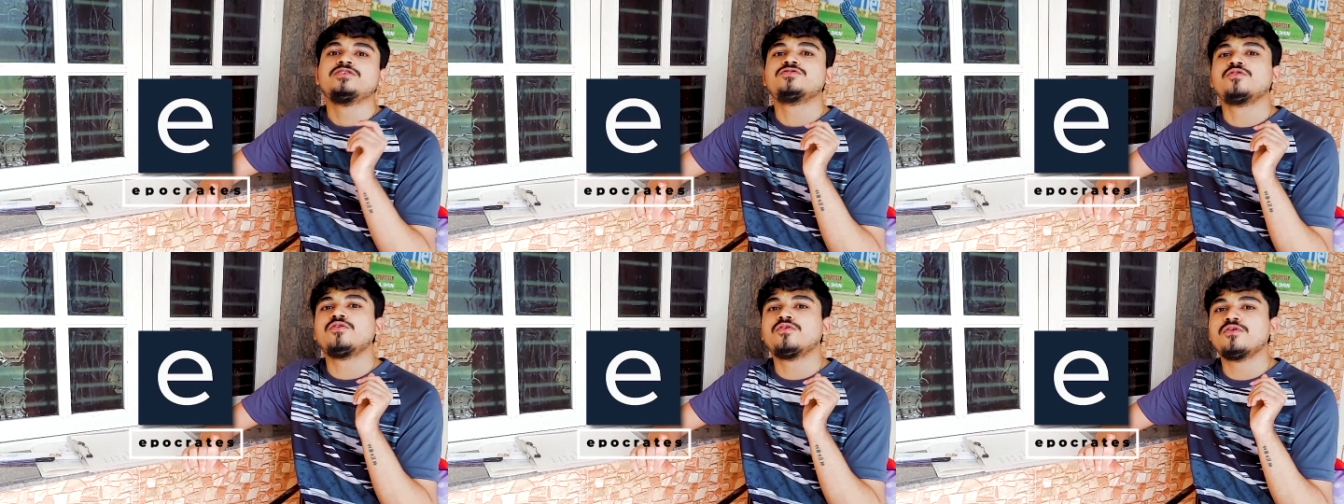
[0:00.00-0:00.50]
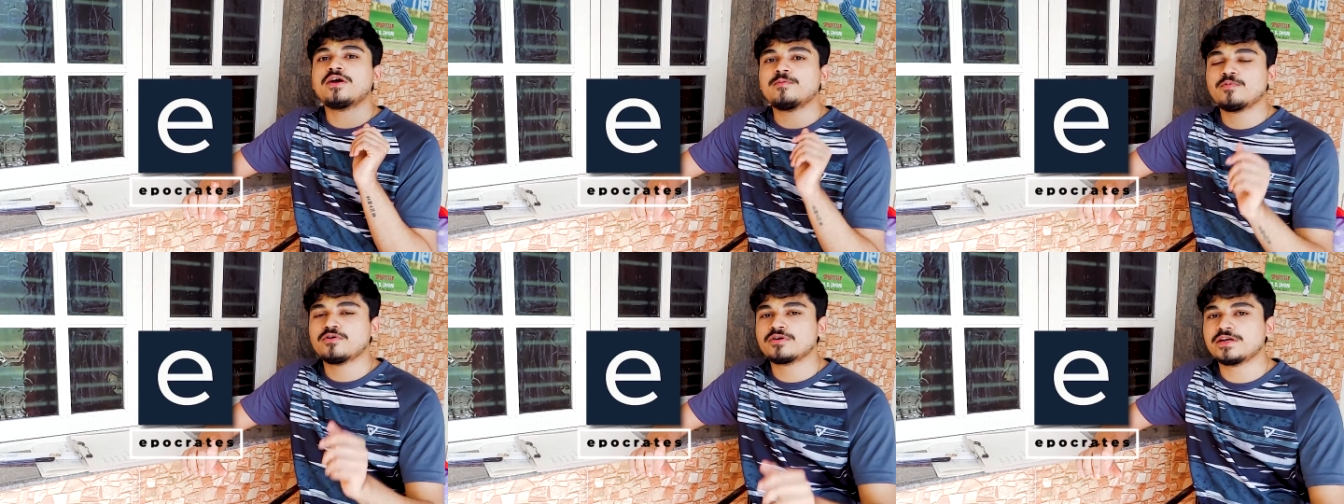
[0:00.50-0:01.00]
so
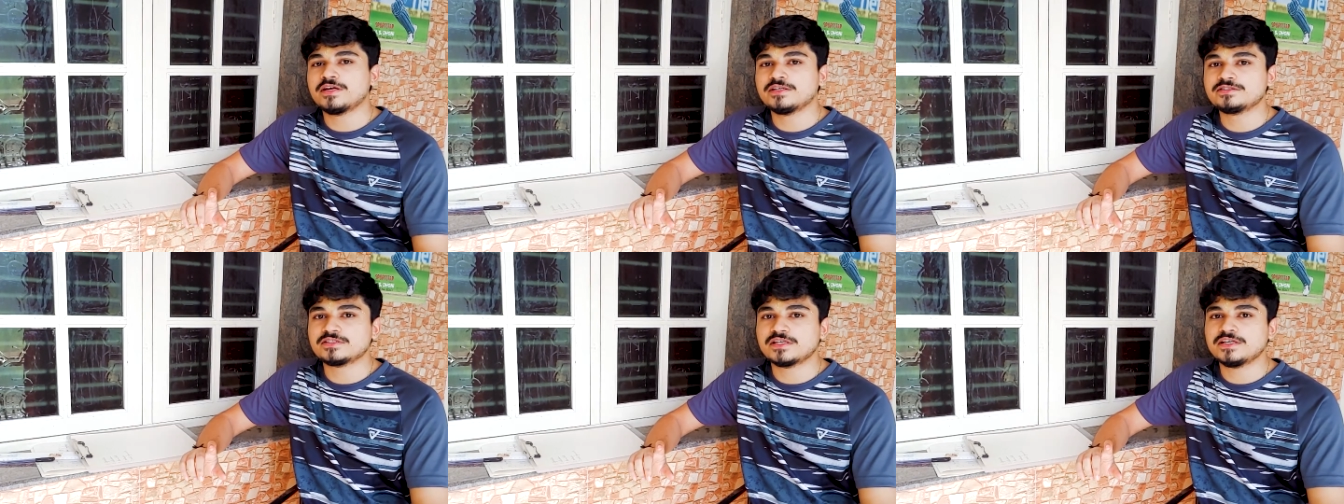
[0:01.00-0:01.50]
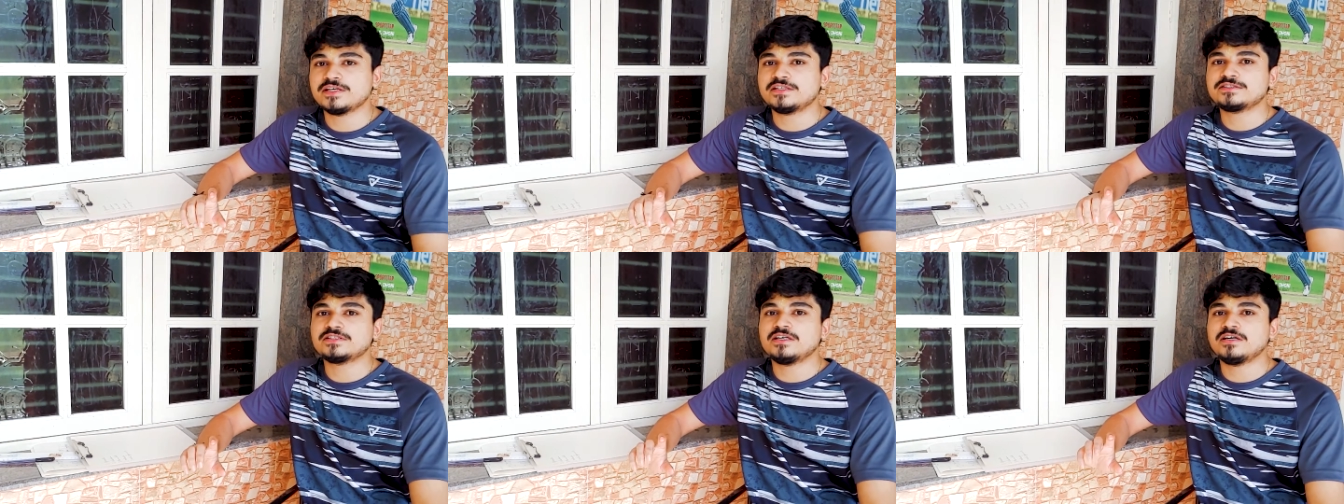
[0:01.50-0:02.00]
Epocrates
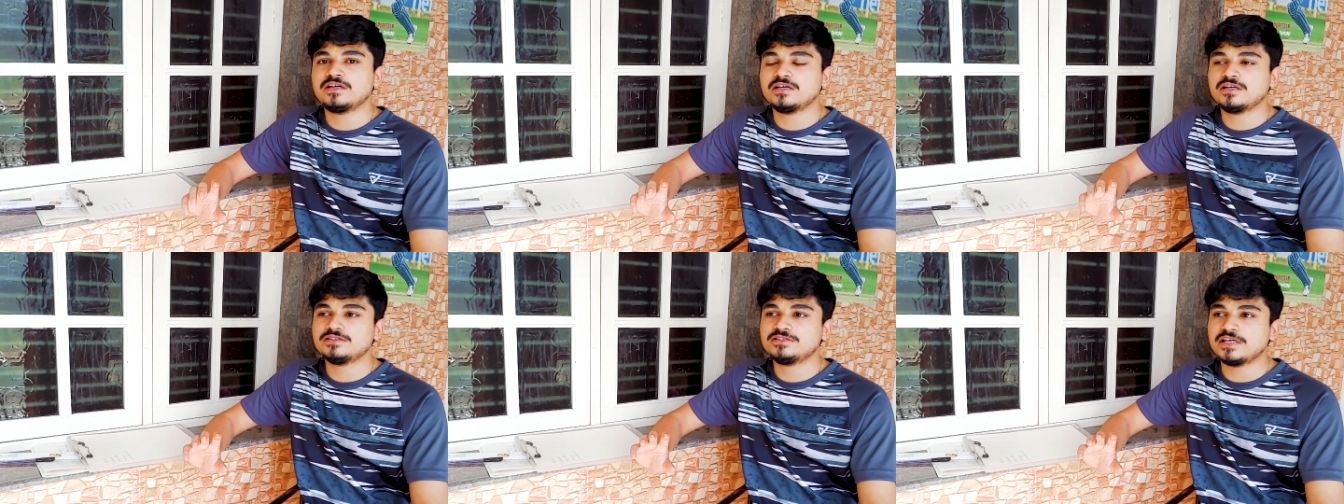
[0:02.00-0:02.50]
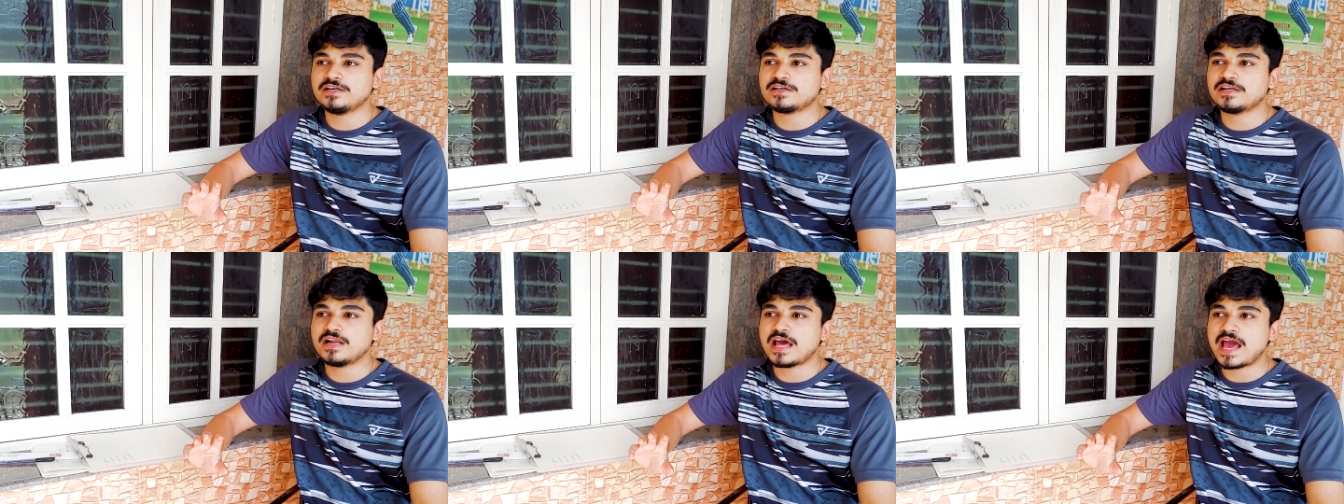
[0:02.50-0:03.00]
it's a
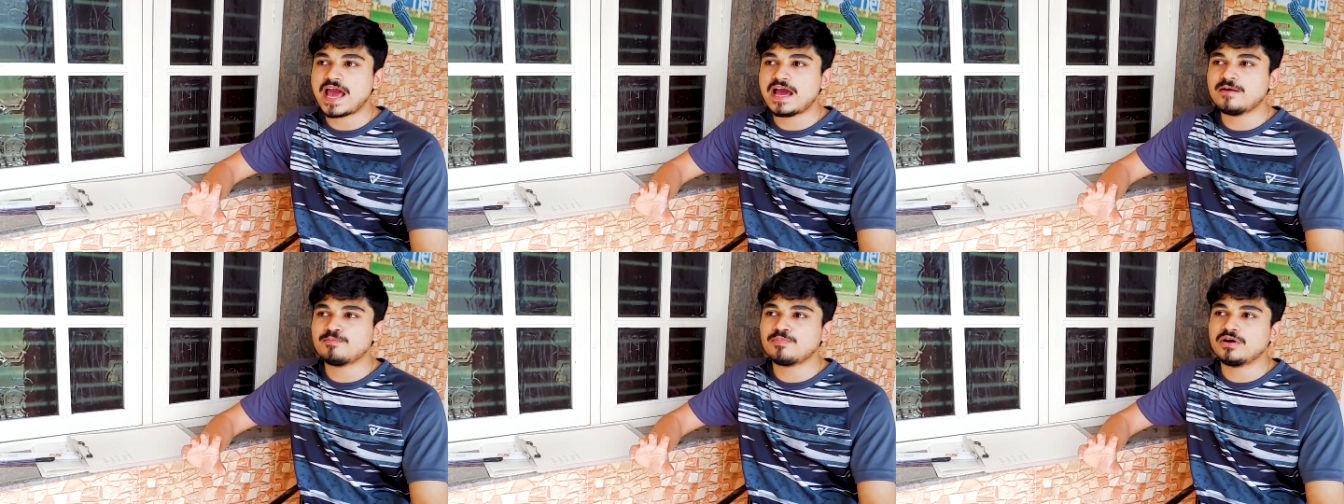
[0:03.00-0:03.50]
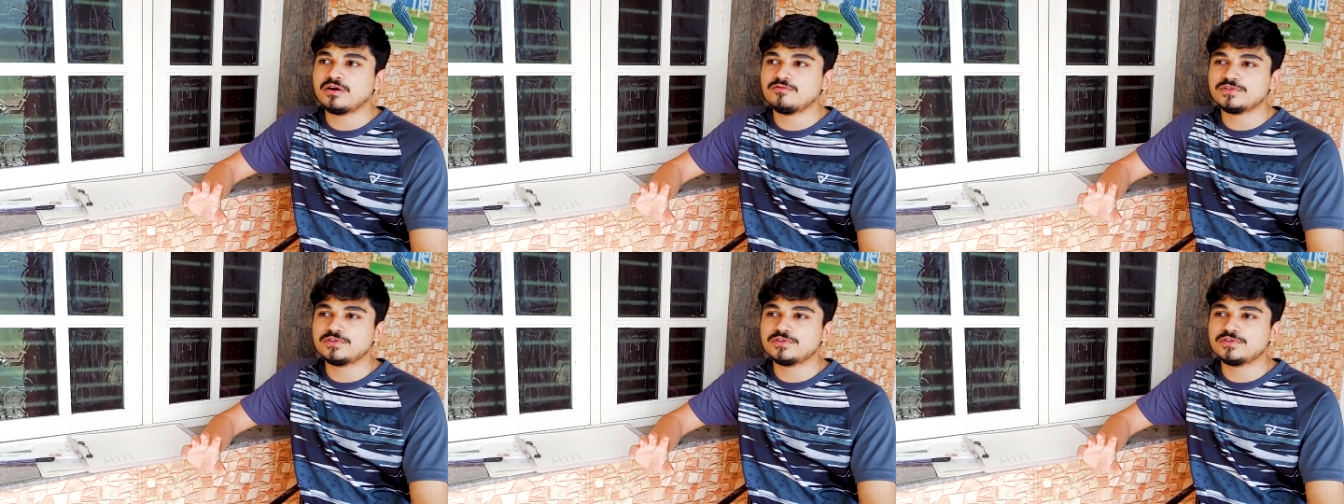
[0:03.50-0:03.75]
general app uh,